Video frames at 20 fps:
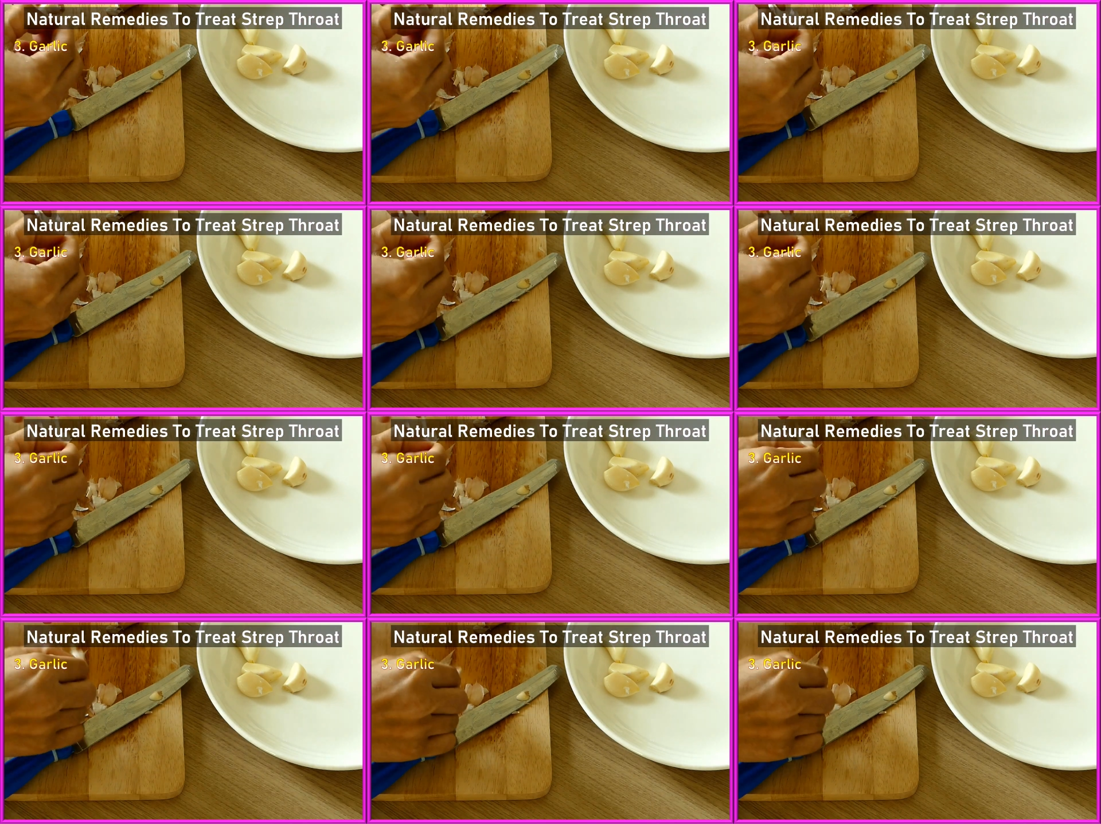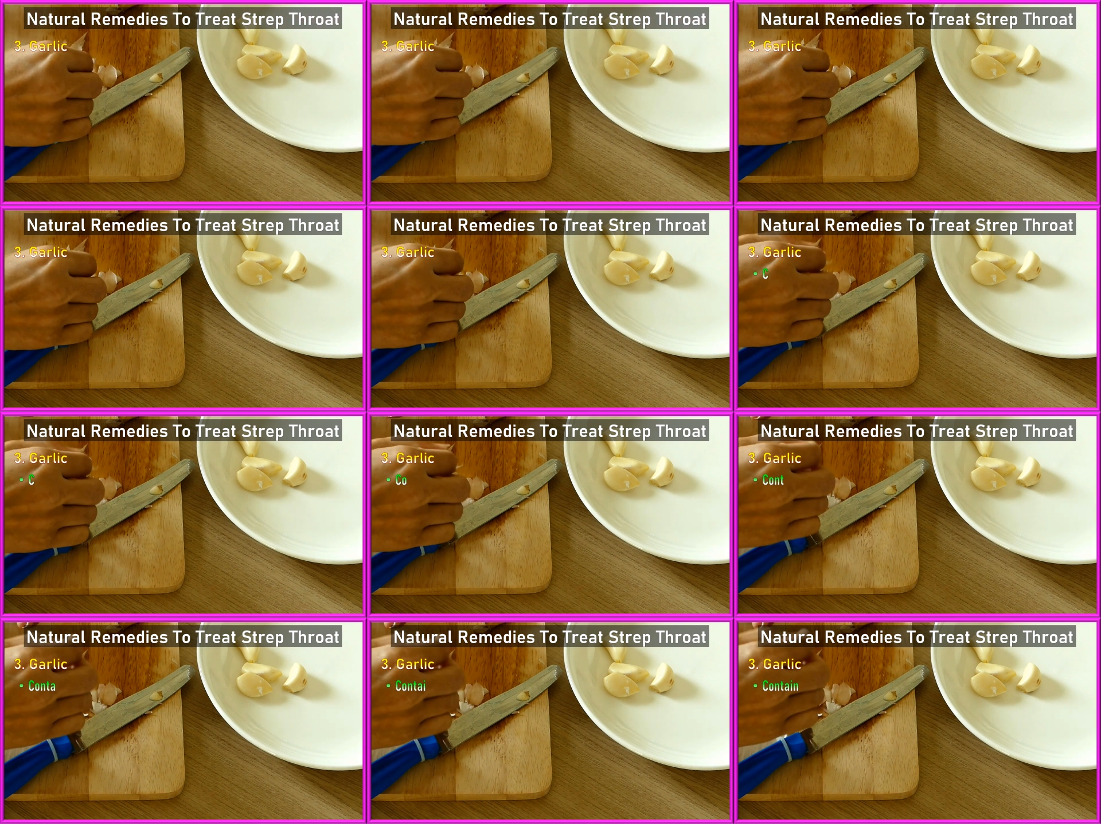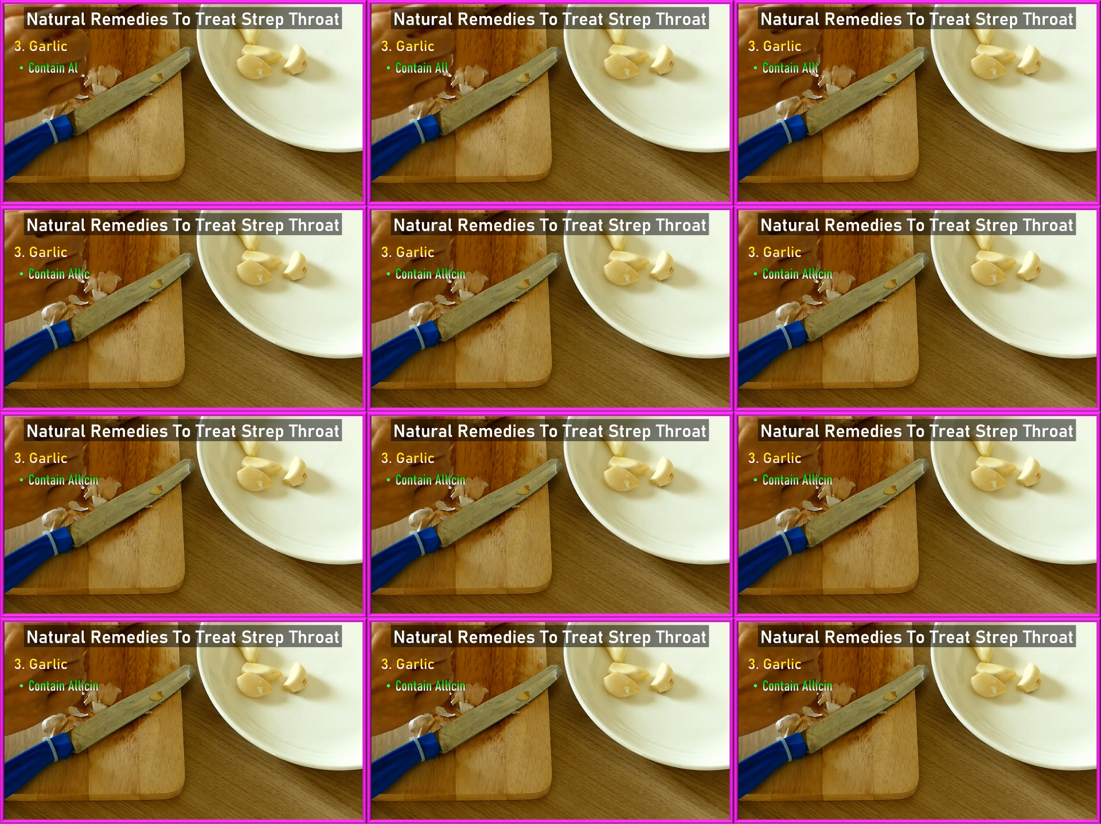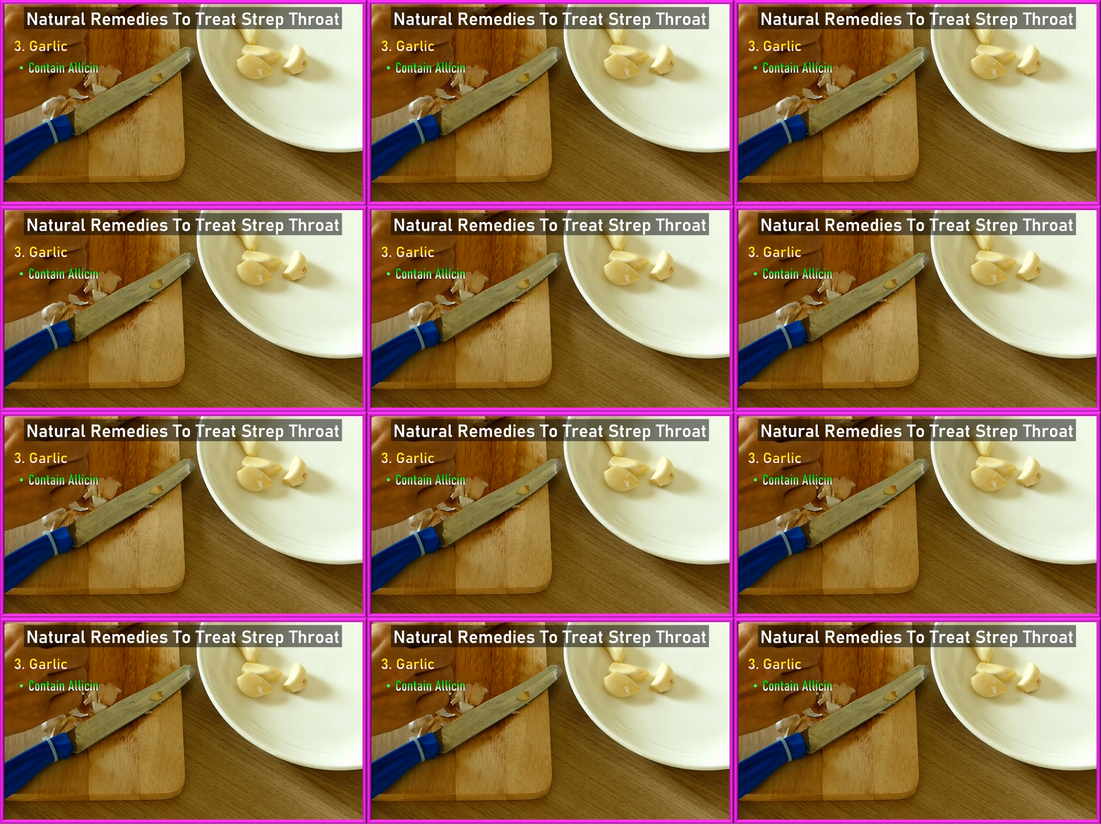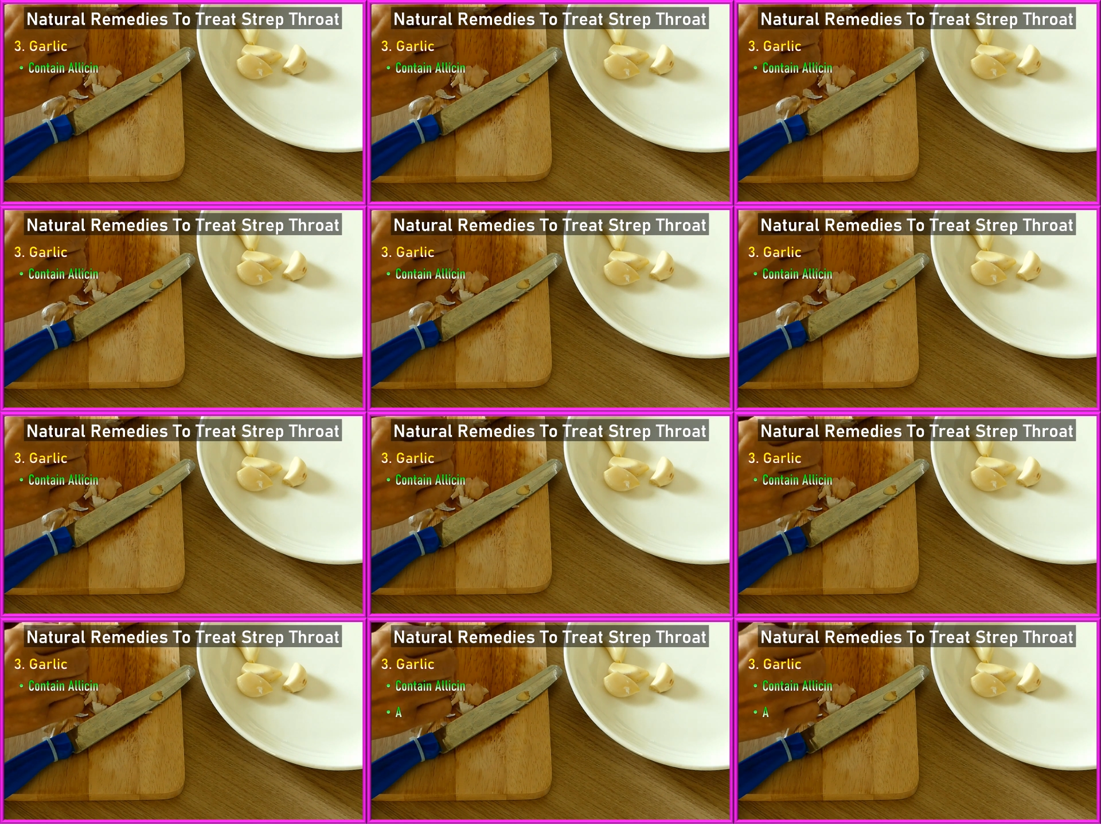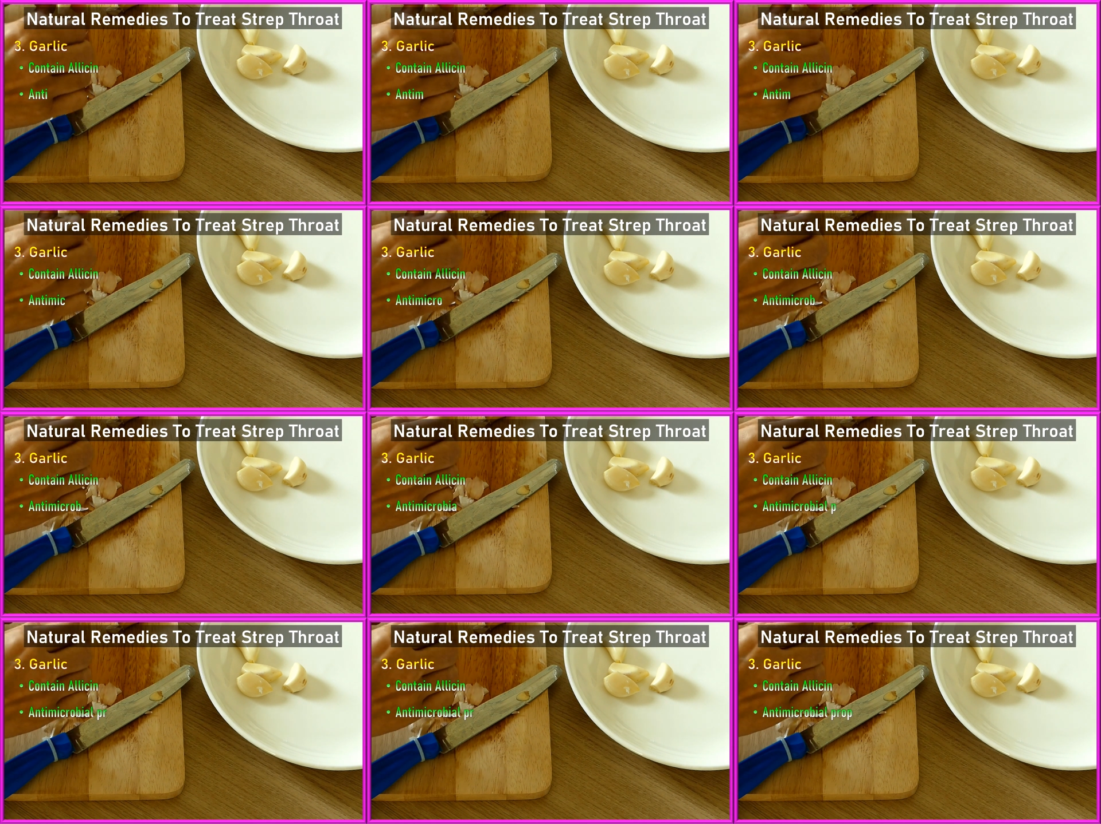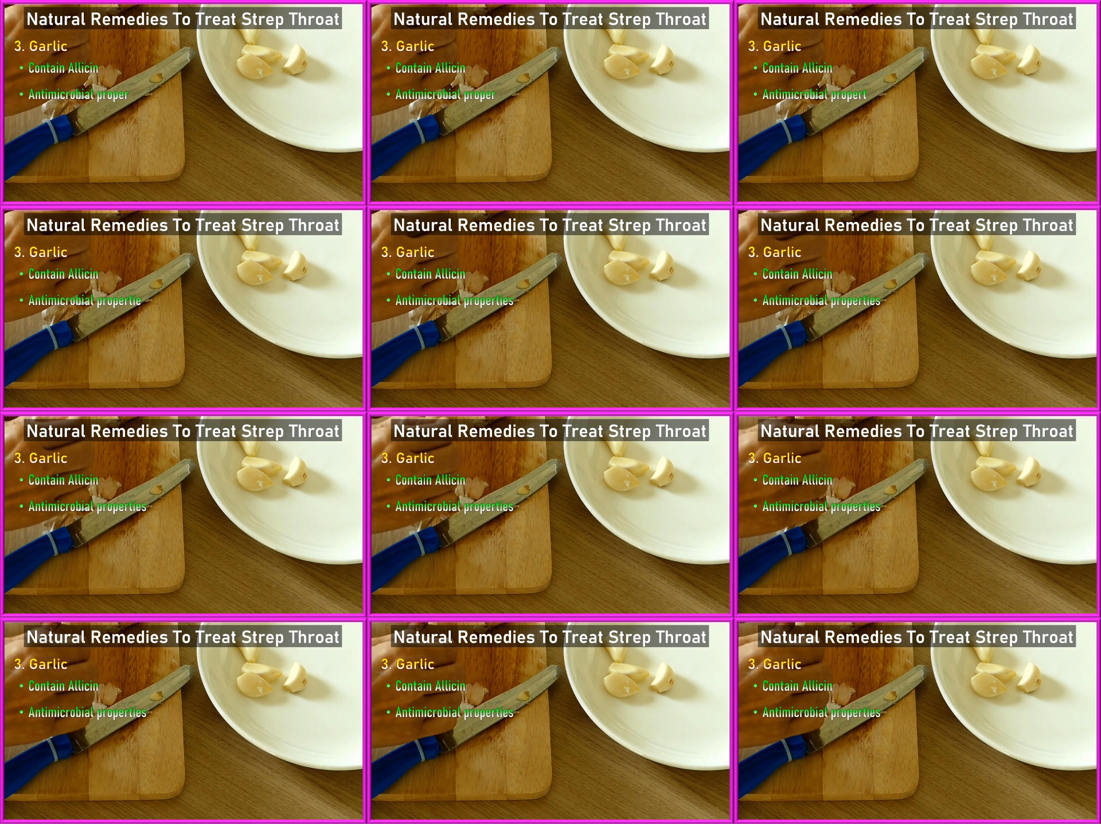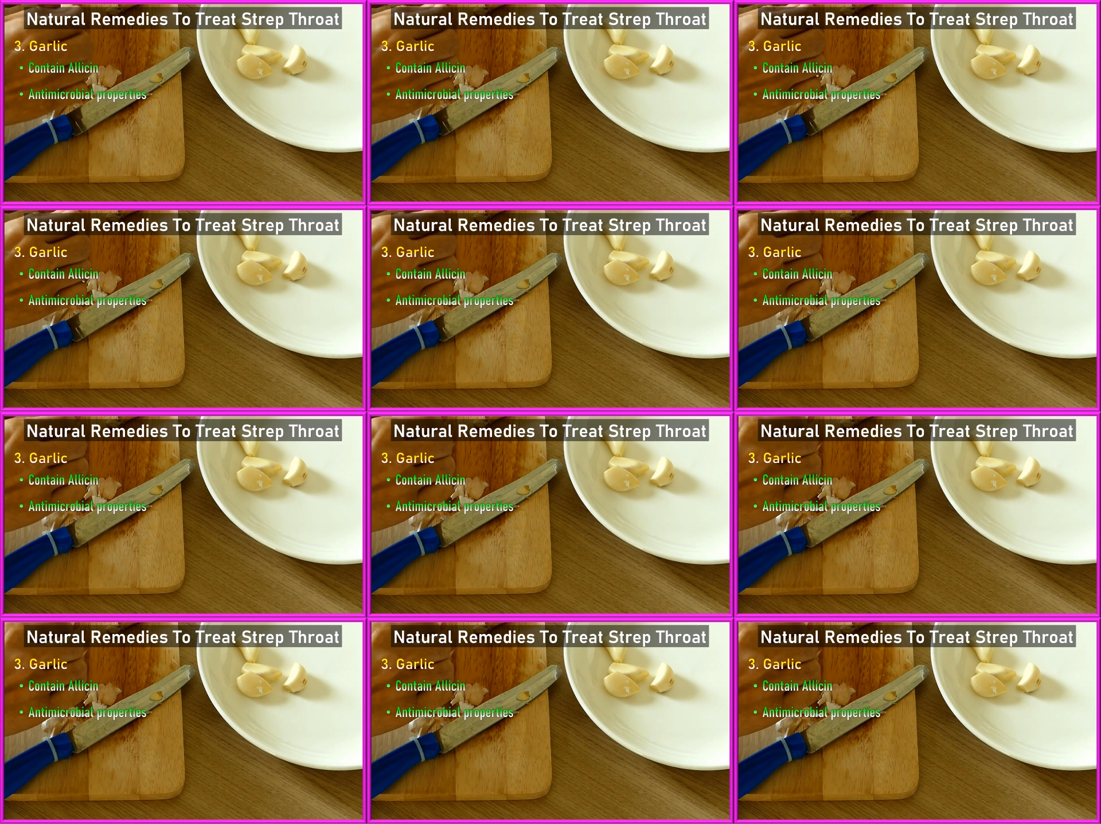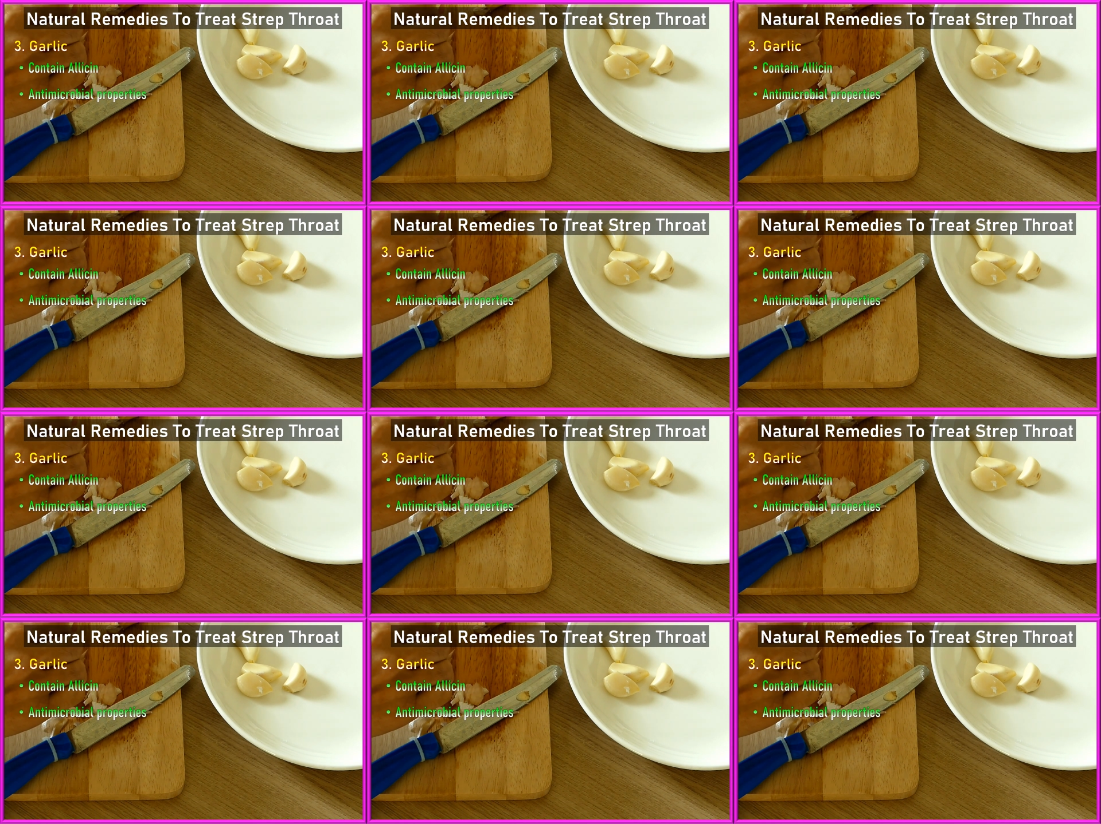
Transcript: Nobody's mouth can be seen.